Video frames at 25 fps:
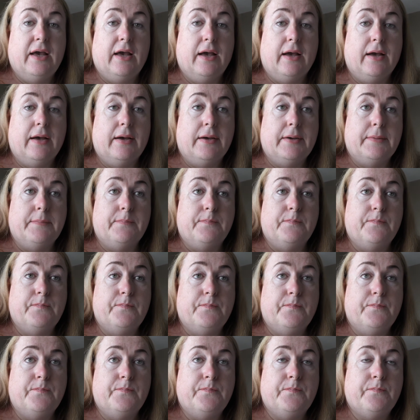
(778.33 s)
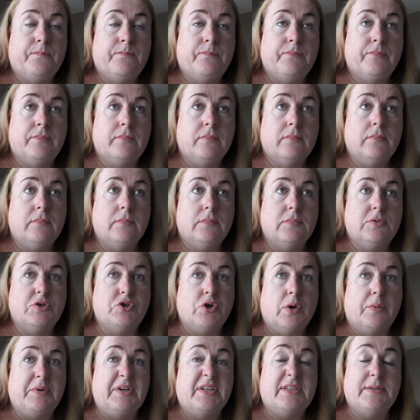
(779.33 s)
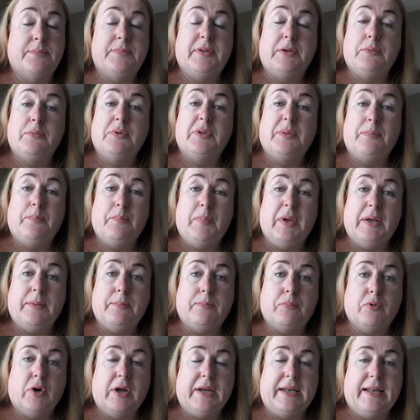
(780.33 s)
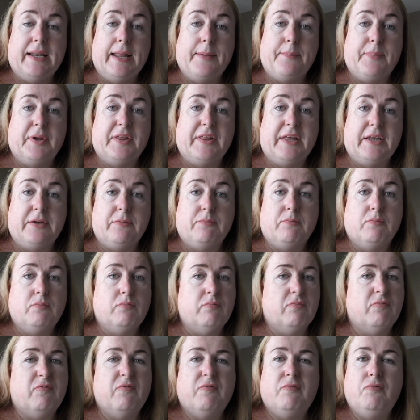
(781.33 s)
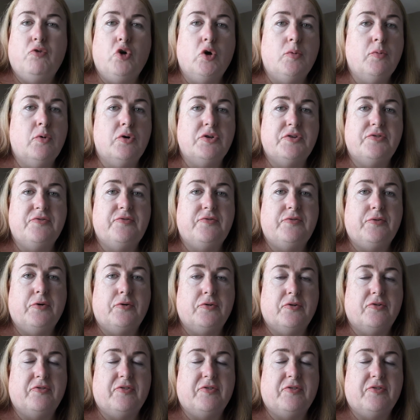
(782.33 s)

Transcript: So I wanted something with a big bright lip and then no more than four or